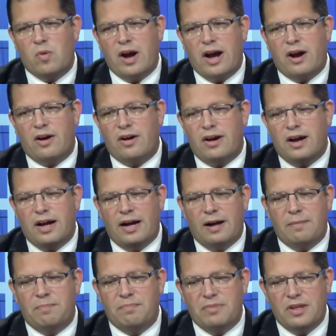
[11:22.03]

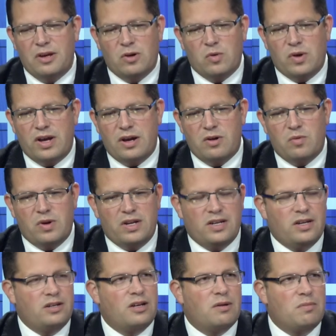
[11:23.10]
where we
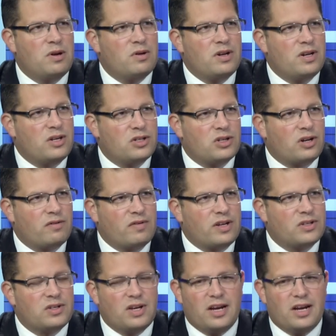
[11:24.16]
did community service.